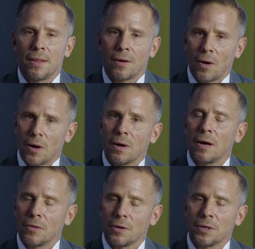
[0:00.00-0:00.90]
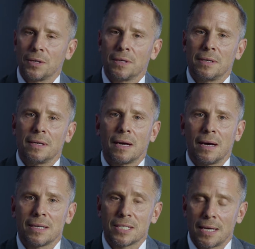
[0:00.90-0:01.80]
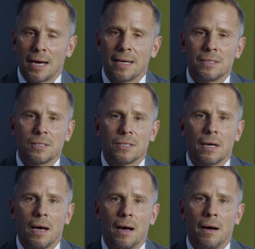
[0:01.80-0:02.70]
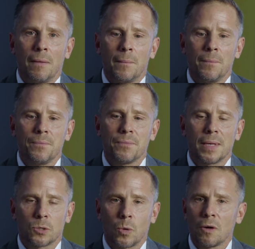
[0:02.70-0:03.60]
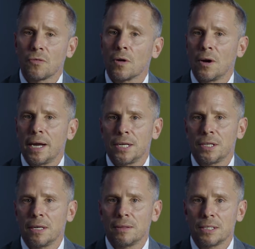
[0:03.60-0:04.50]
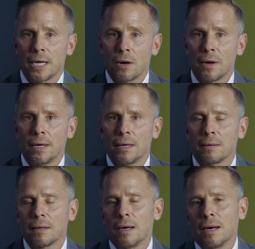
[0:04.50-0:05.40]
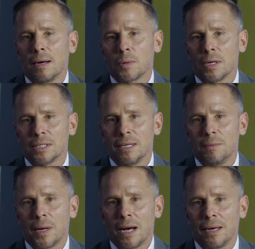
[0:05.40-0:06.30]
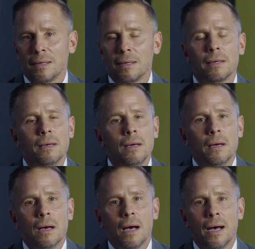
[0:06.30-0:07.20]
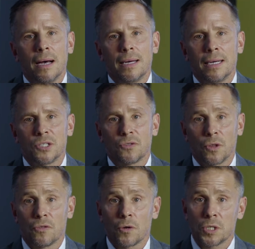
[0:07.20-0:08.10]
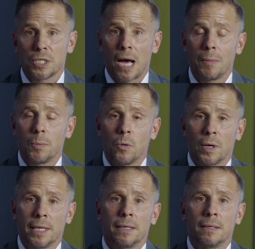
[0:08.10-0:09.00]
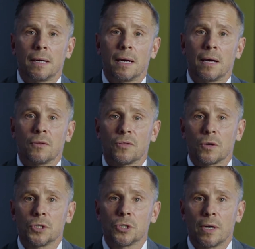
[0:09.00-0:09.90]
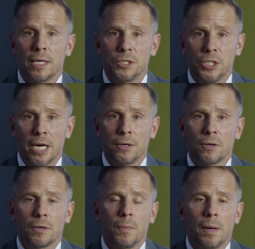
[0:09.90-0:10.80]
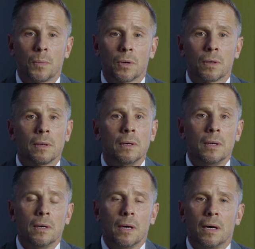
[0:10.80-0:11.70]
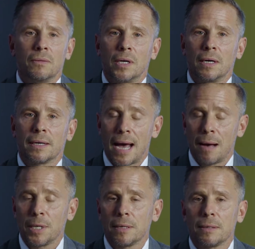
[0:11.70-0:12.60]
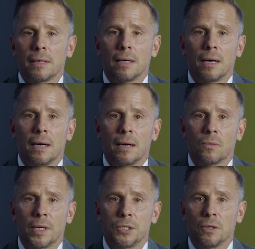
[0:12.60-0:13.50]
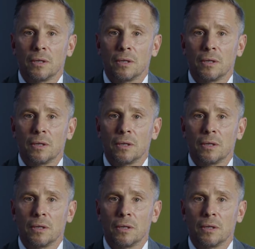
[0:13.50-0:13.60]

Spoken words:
there are other good signs as well for our nation in this area. President Biden has for the first time appointed the first transgendered member of a cabinet, Rachel